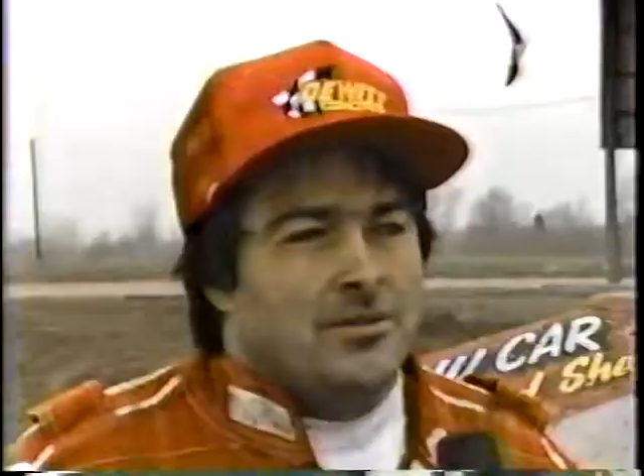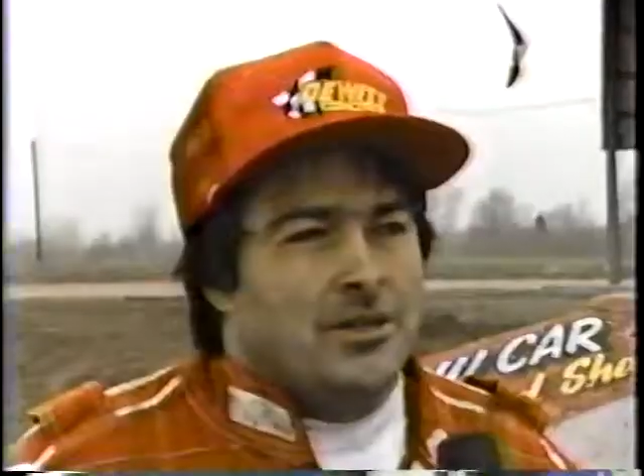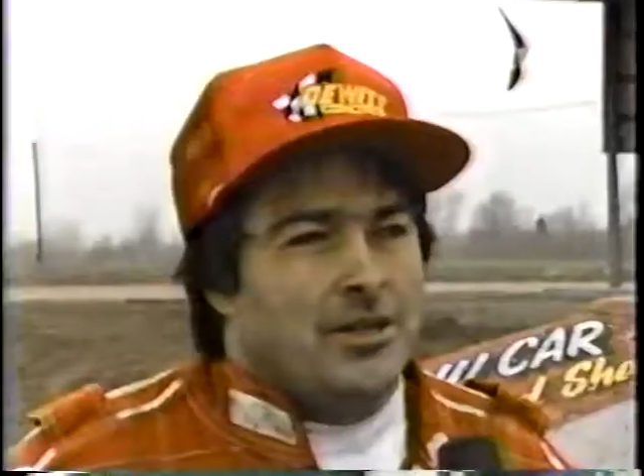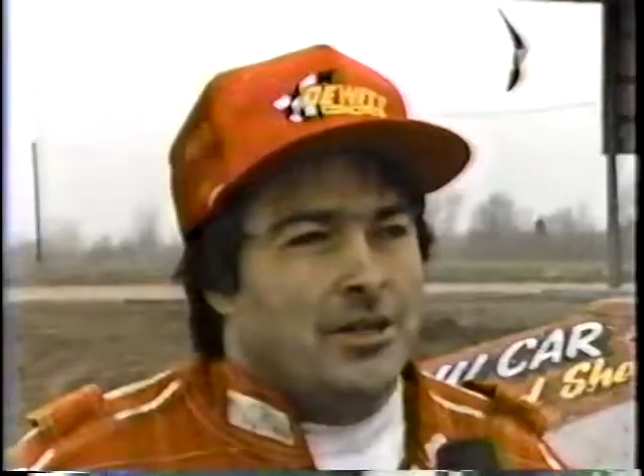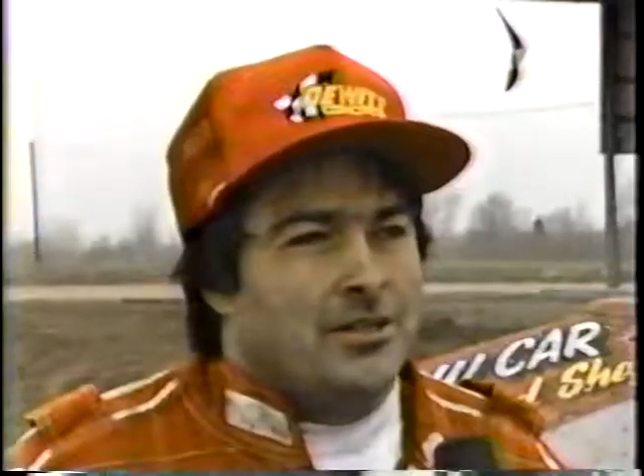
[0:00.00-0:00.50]

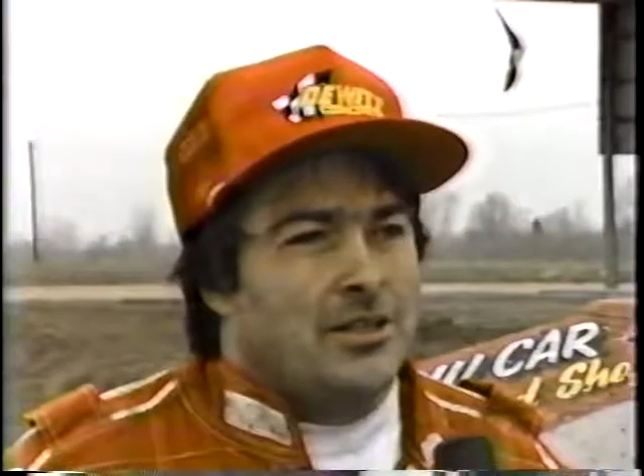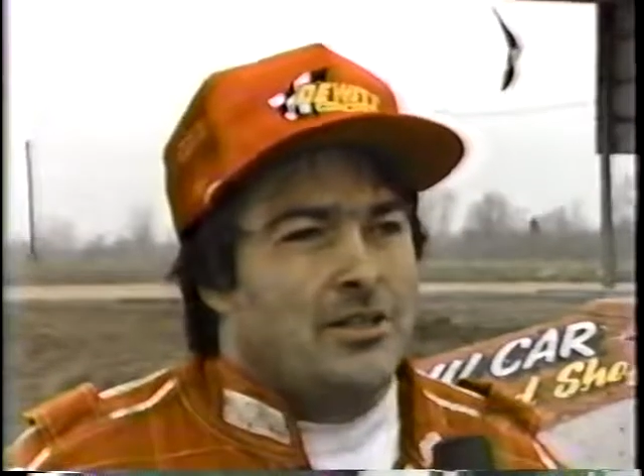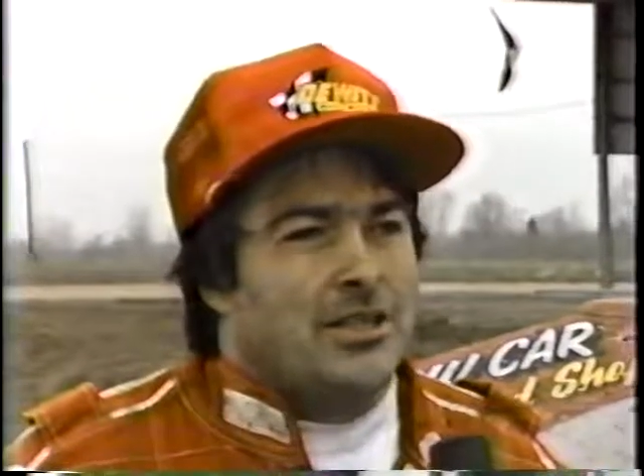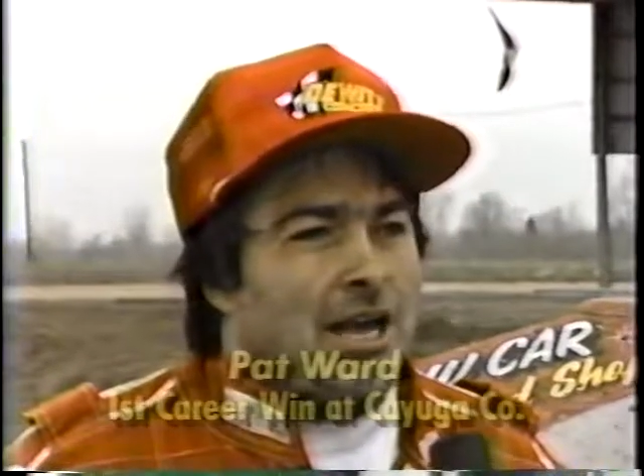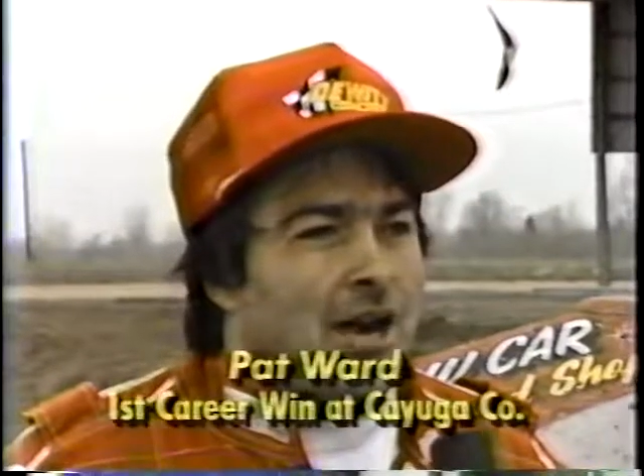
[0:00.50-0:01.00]
I looked at
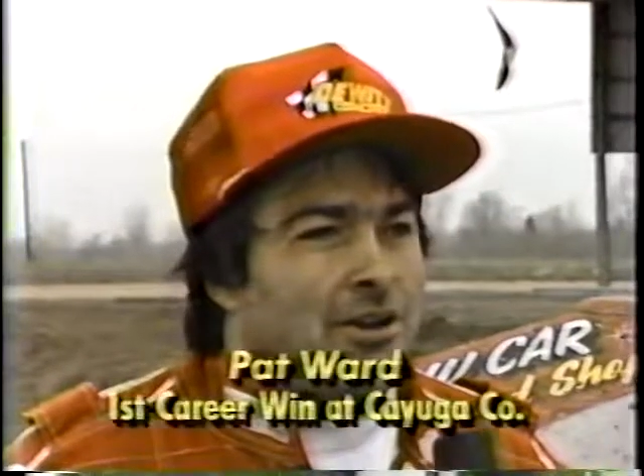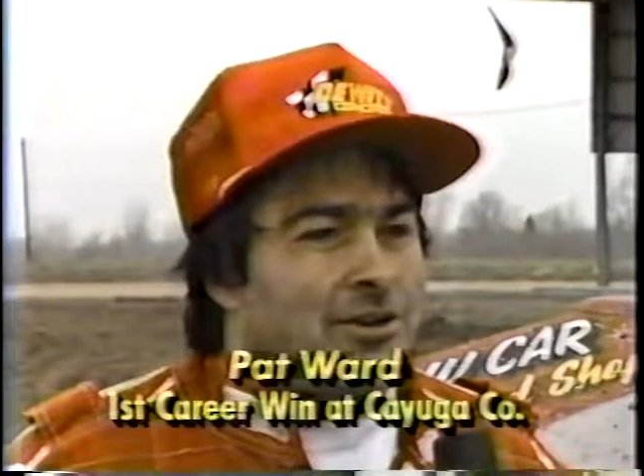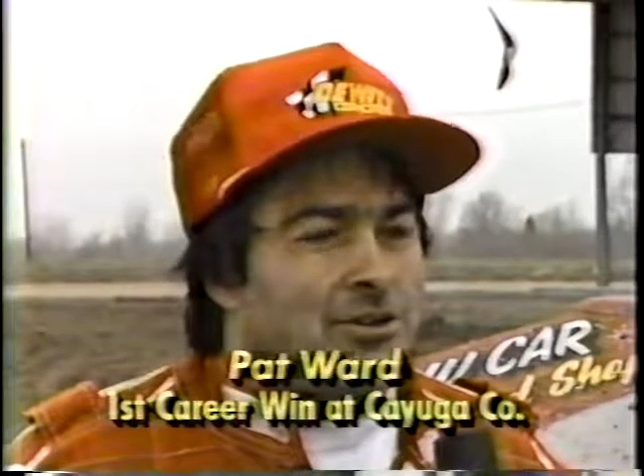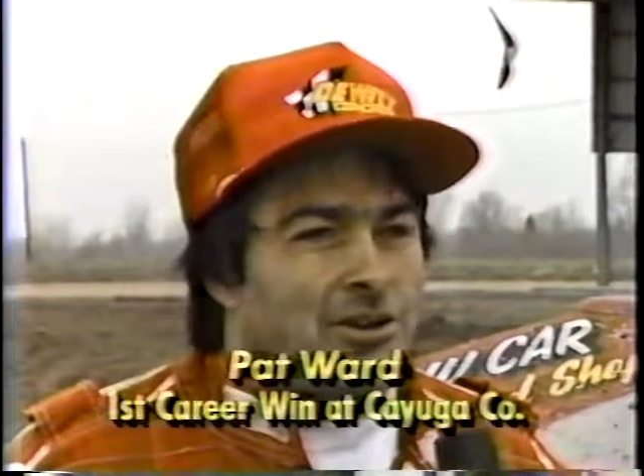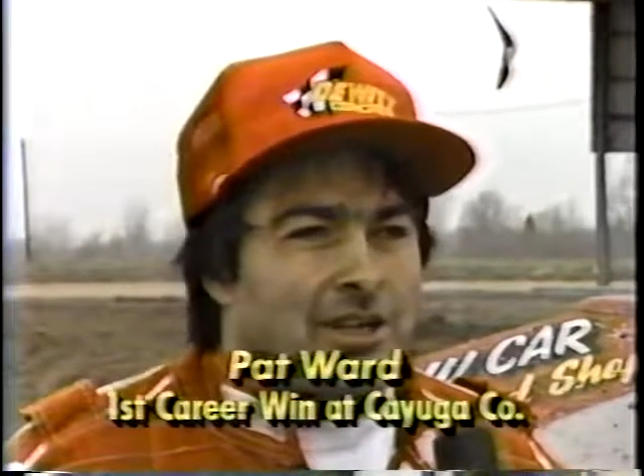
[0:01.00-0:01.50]
the counter,
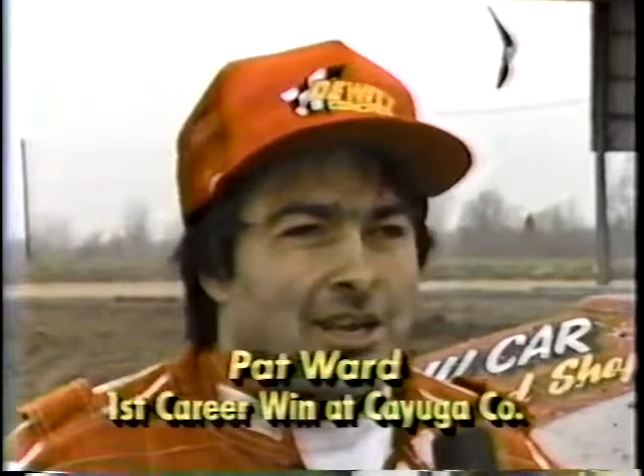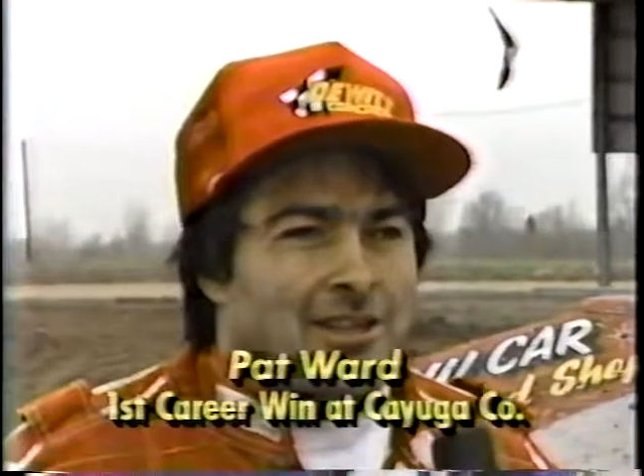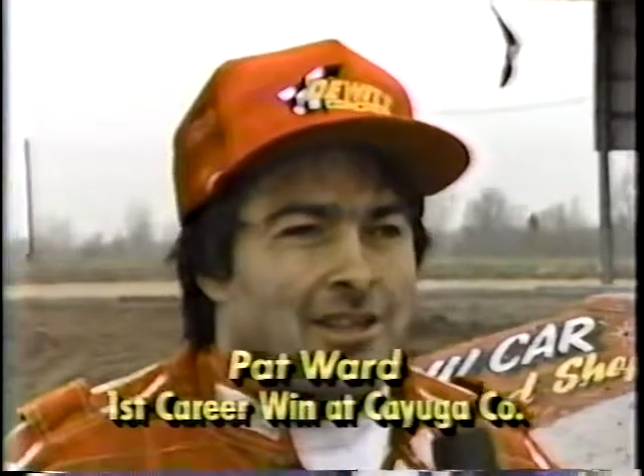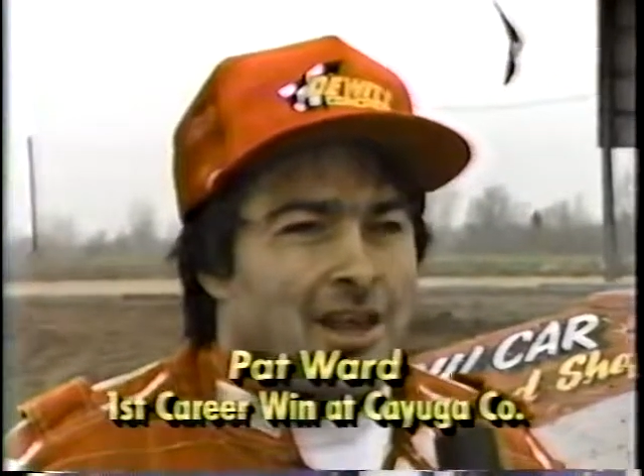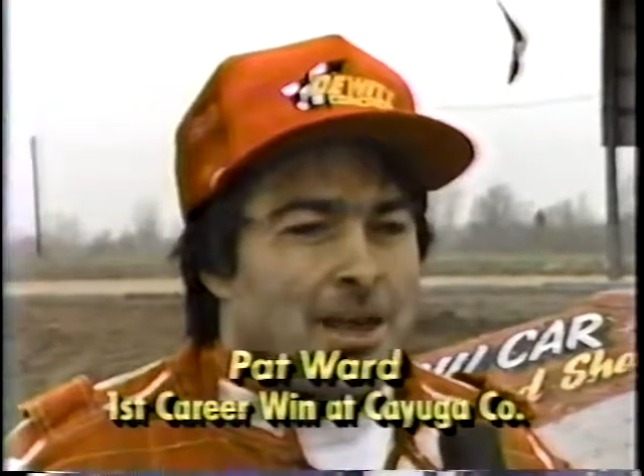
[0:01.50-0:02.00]

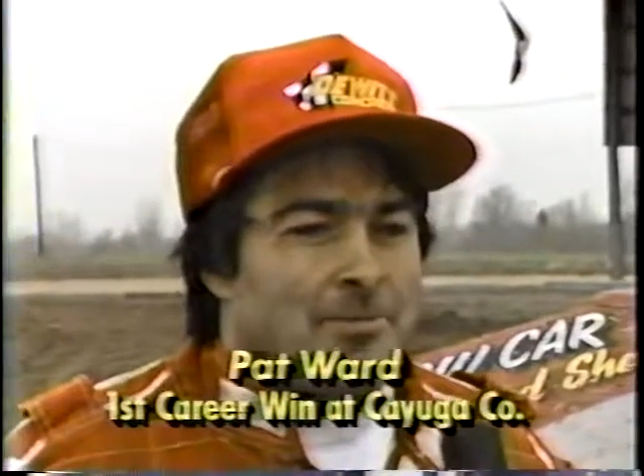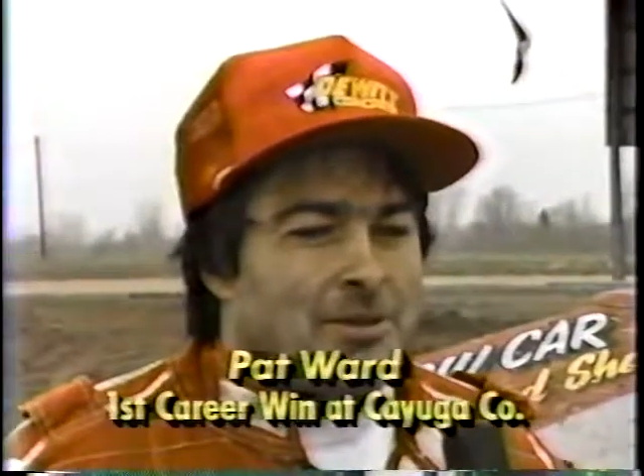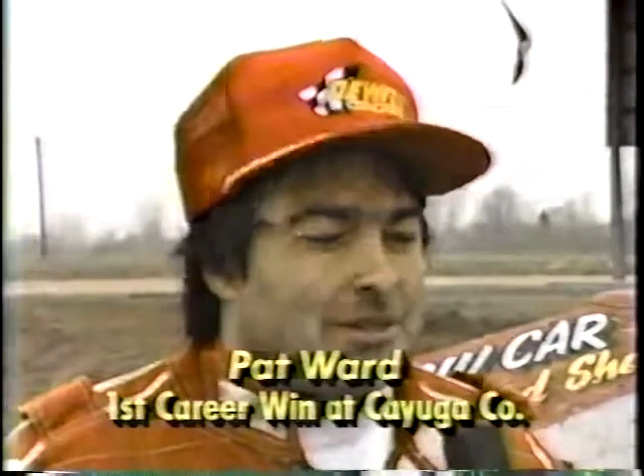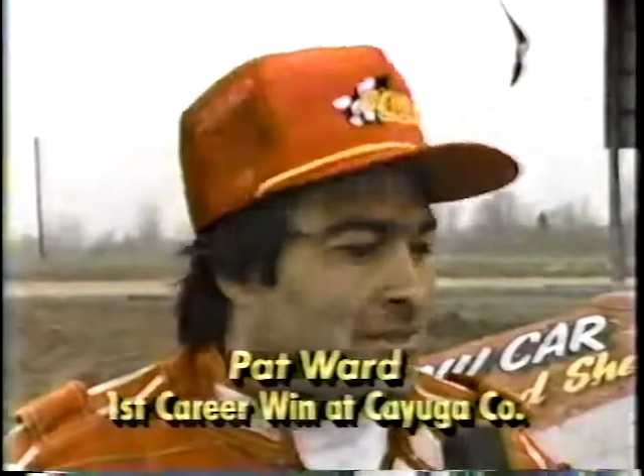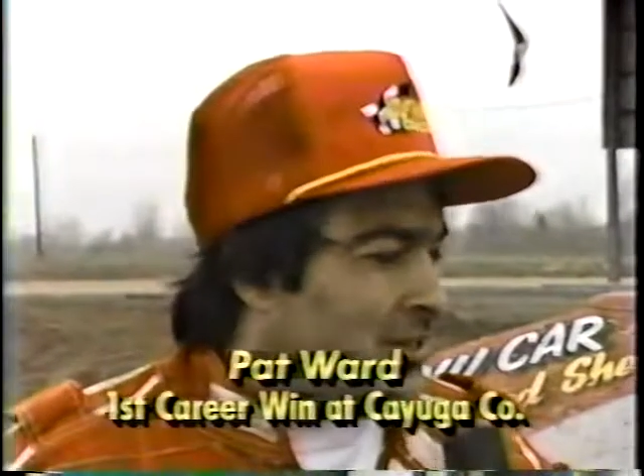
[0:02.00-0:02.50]
28th lap,
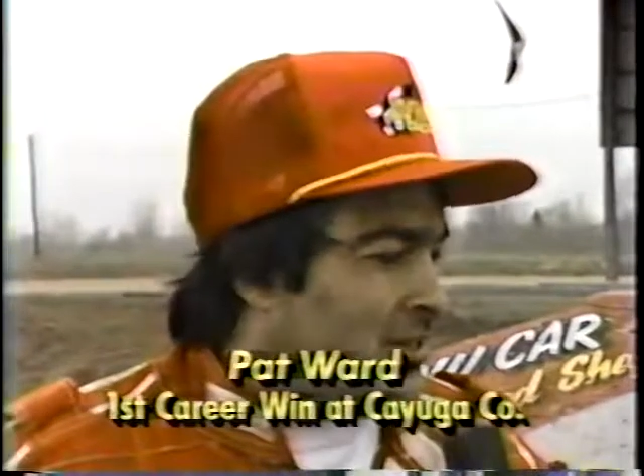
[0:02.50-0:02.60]
and